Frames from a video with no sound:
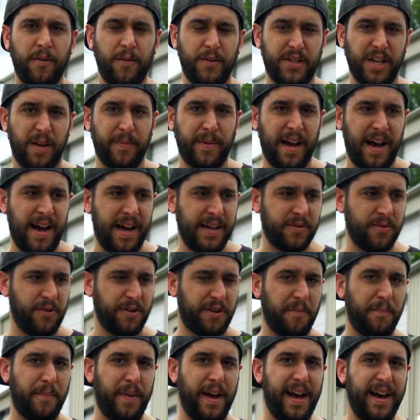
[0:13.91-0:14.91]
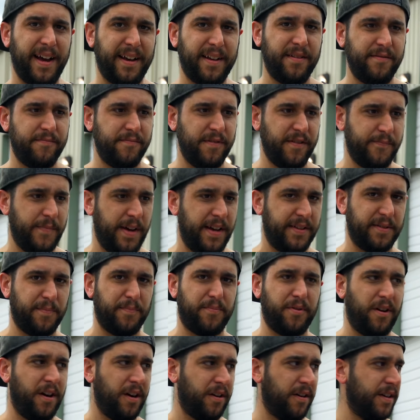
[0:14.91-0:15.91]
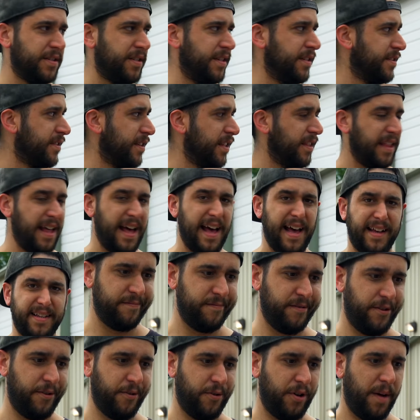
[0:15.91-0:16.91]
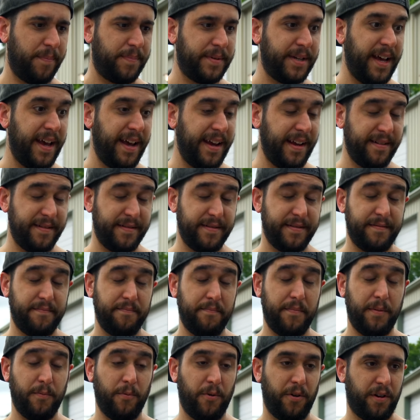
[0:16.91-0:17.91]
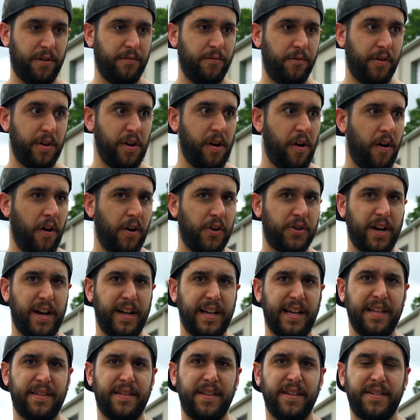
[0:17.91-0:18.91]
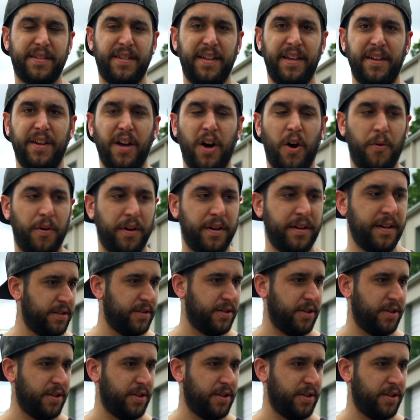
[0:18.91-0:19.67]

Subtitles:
What's up, guys? Welcome back. We've made some progress since the last little update. Been working really hard trying to get this thing going.